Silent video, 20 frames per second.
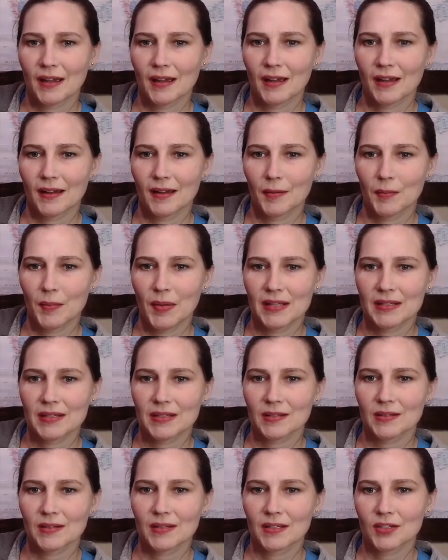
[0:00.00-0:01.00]
a
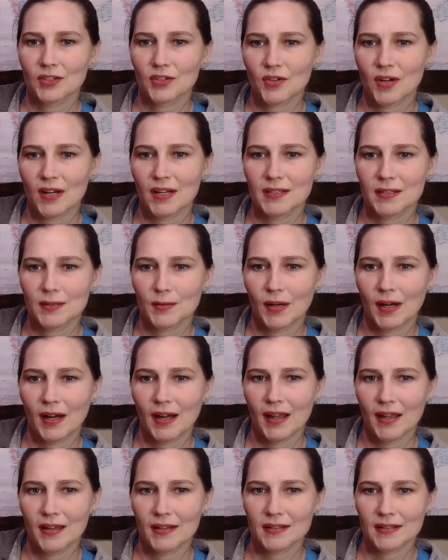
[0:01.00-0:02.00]
pencil and trace where it
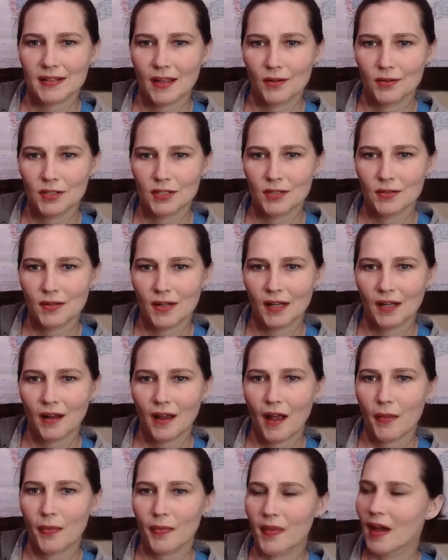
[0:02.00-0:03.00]
hangs down to and
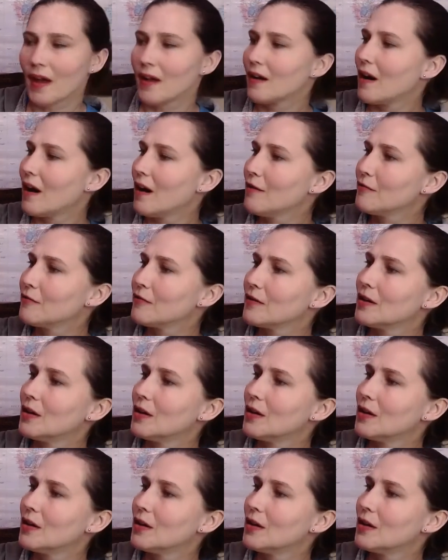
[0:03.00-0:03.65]
cut that off.